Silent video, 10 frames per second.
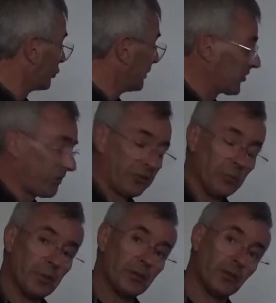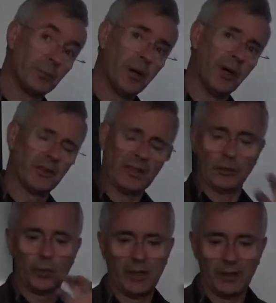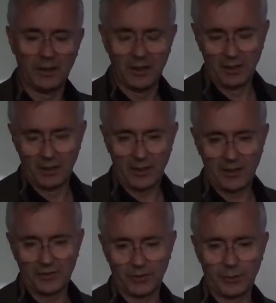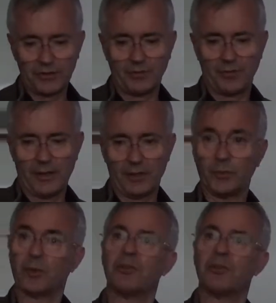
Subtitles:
trust from business partners. That was why ISO 27000 was